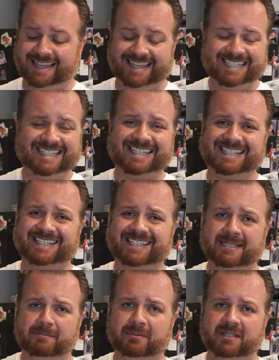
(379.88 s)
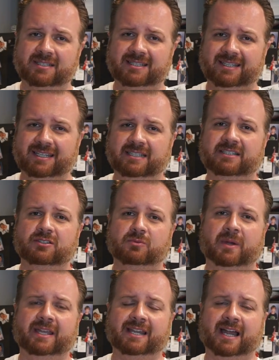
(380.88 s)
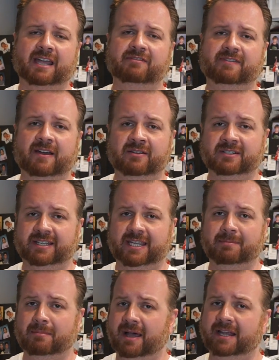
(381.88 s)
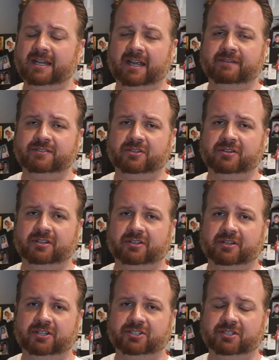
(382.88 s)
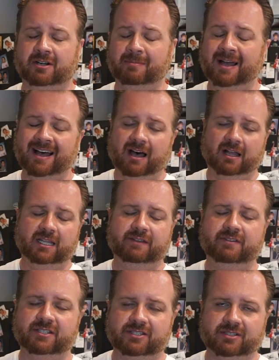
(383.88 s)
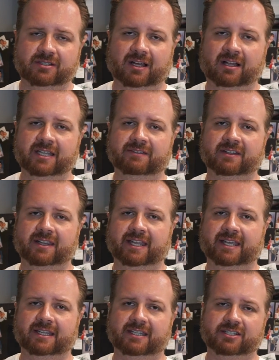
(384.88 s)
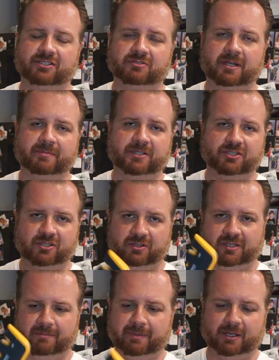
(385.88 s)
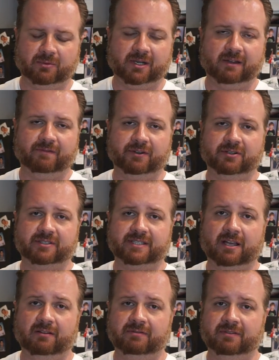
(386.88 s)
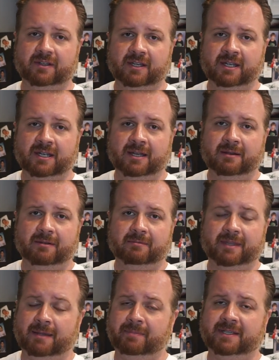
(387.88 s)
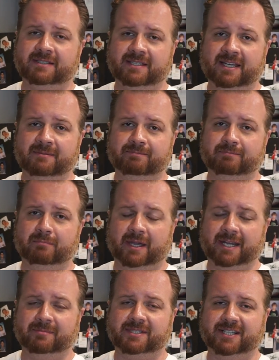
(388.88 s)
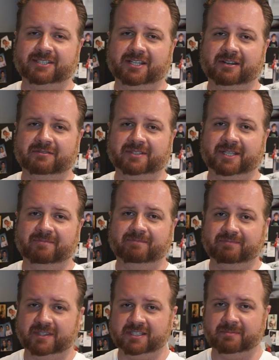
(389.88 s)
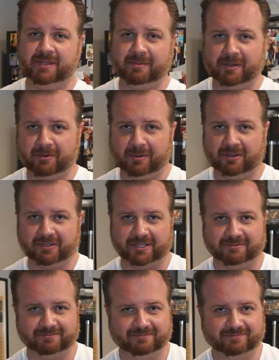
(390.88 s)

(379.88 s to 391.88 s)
This is the simplest, easiest way that I've found to keep my knives good and sharp. I'll leave a link in the description so you can pick one up for yourself. That being said, my name is Nick Sadowski. This has been The Better Balkan.